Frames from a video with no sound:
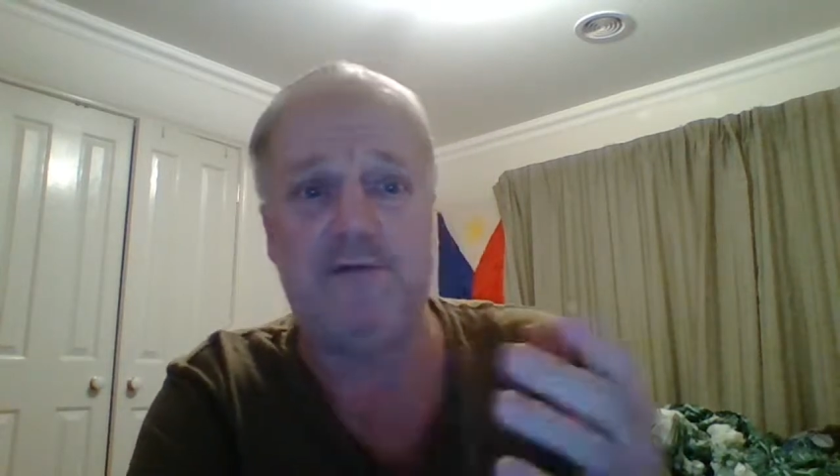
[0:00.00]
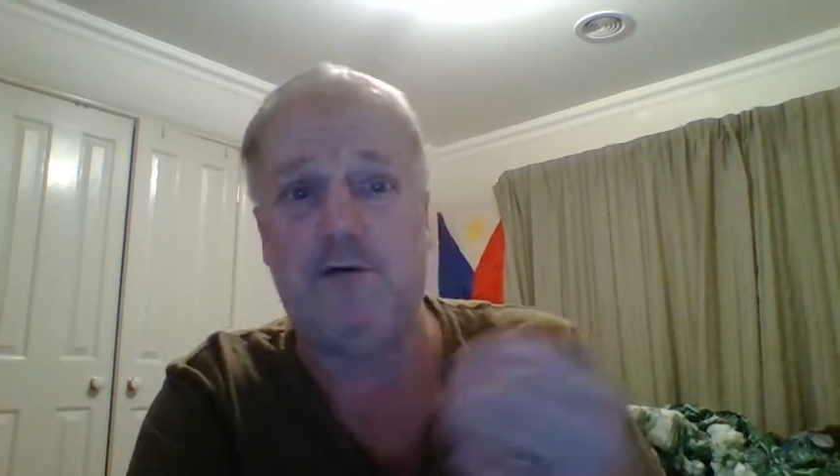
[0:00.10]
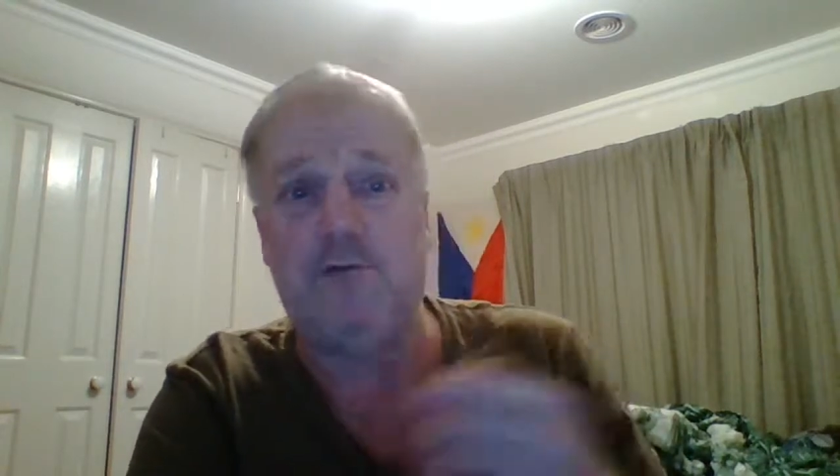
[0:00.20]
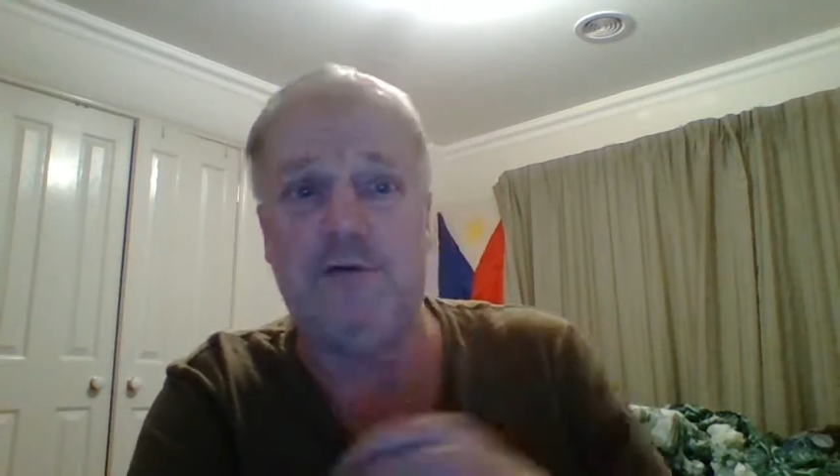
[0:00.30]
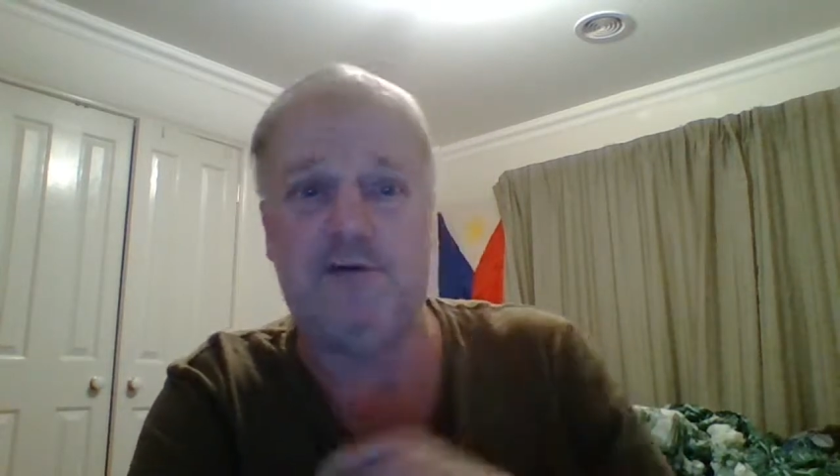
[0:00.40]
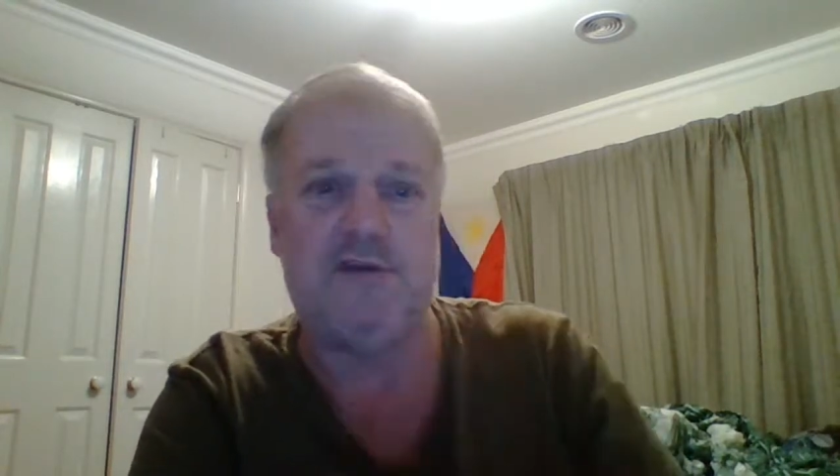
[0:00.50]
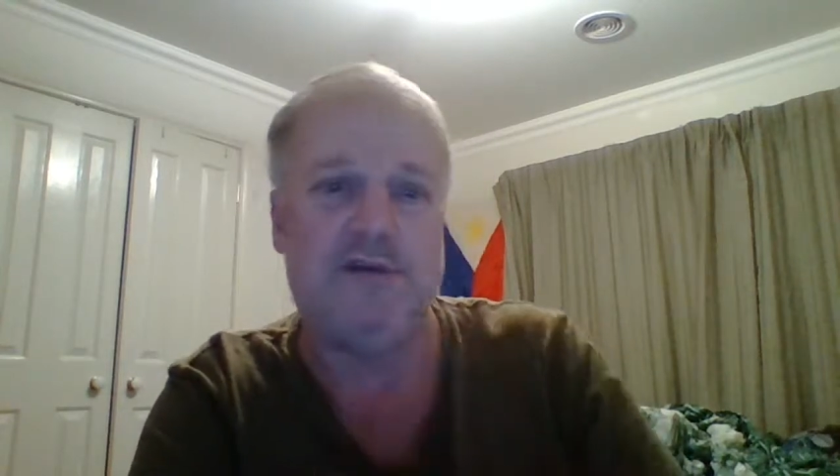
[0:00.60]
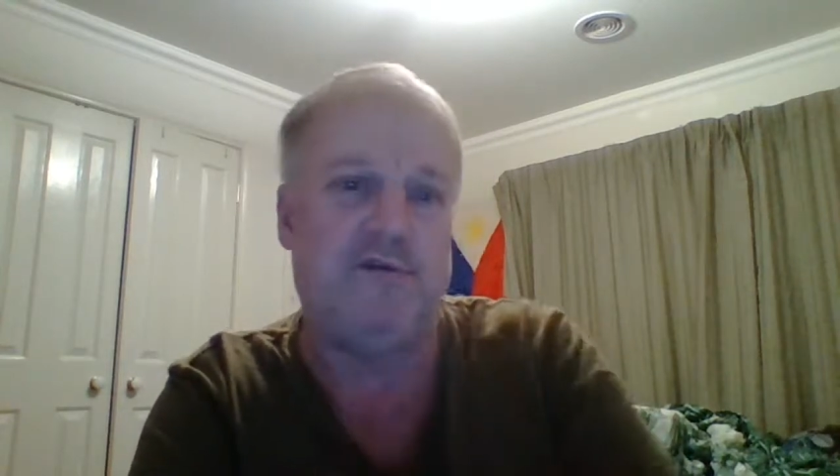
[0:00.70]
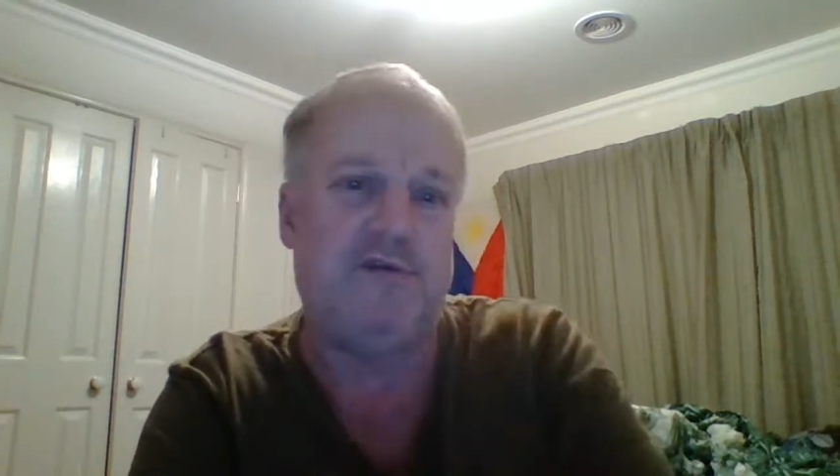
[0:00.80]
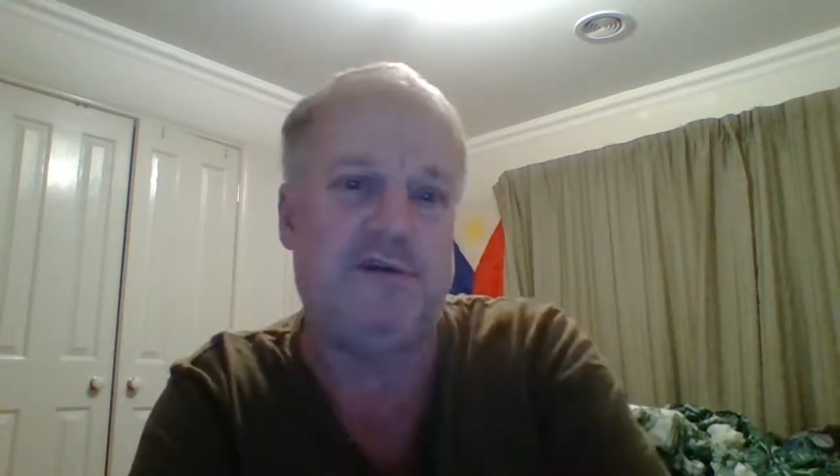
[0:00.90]
helping
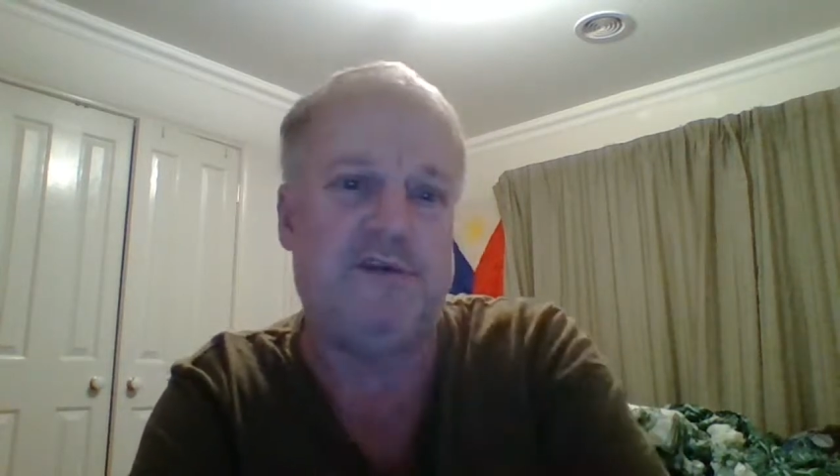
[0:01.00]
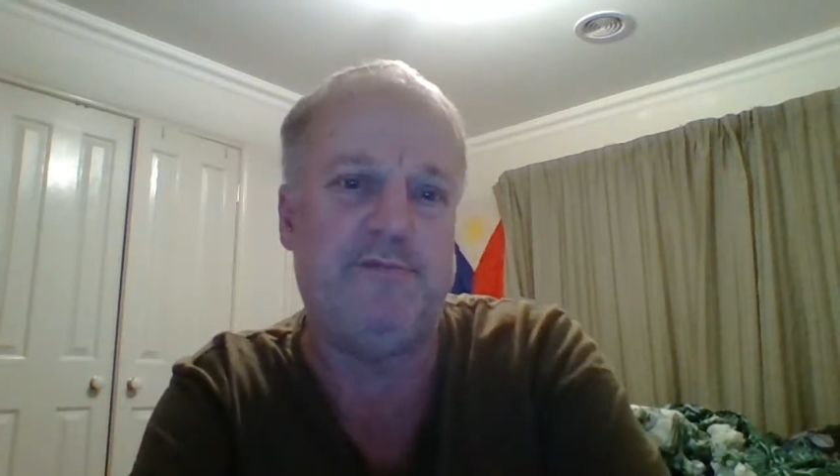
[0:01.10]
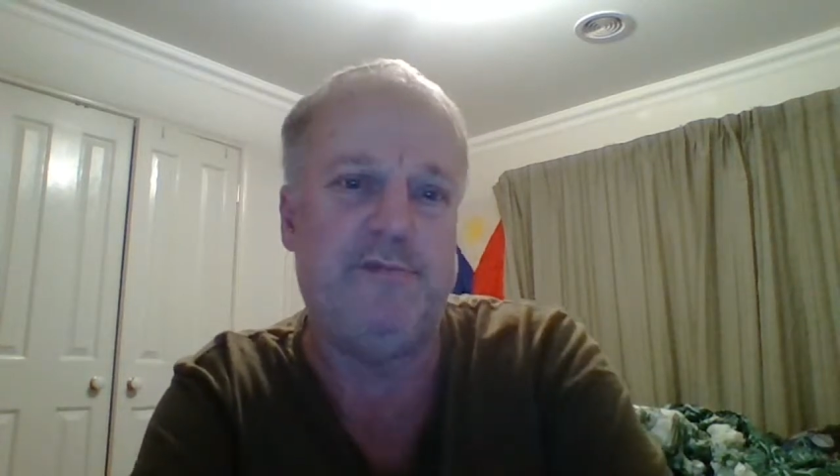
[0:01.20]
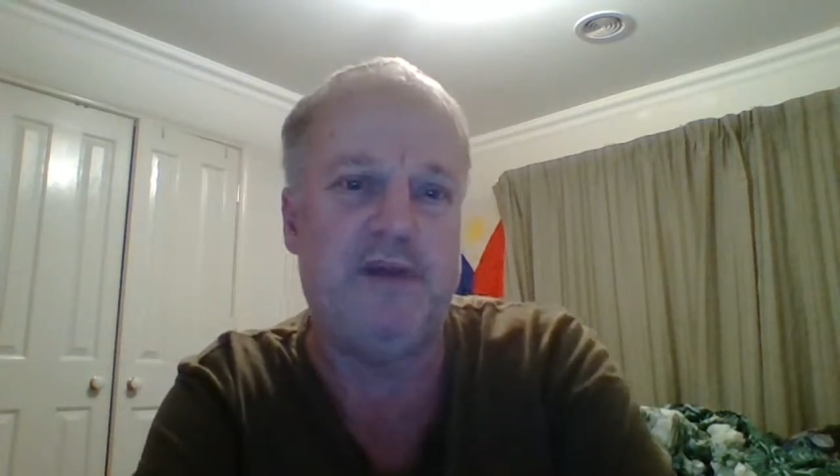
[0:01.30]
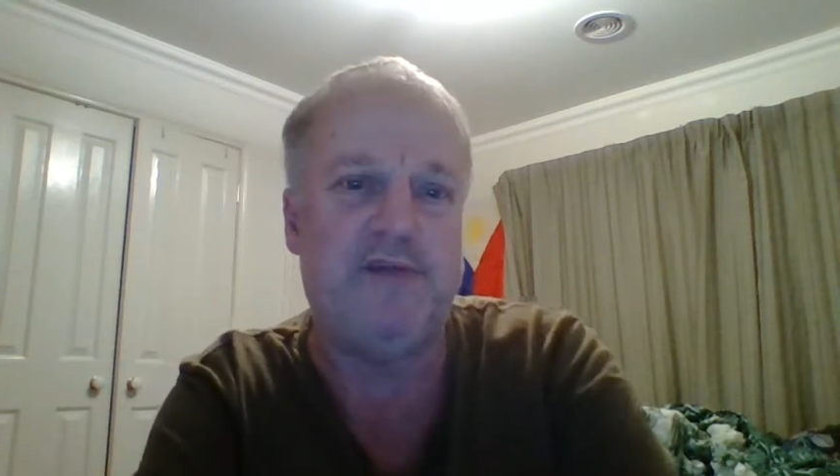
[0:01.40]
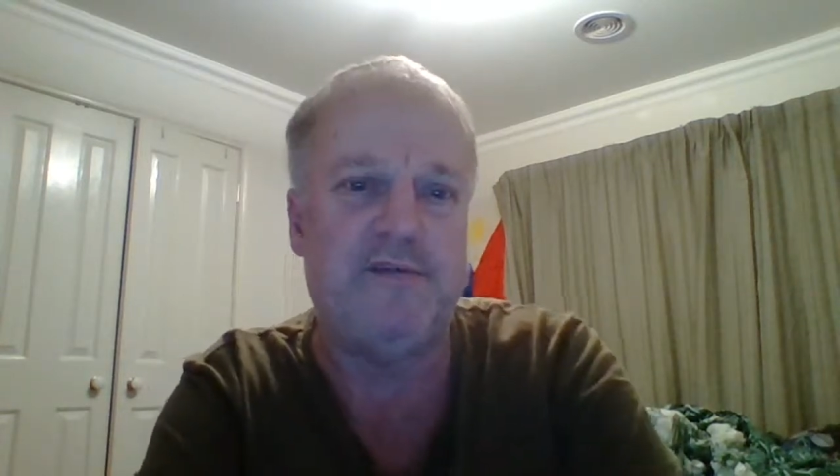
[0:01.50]
Terence and Beth.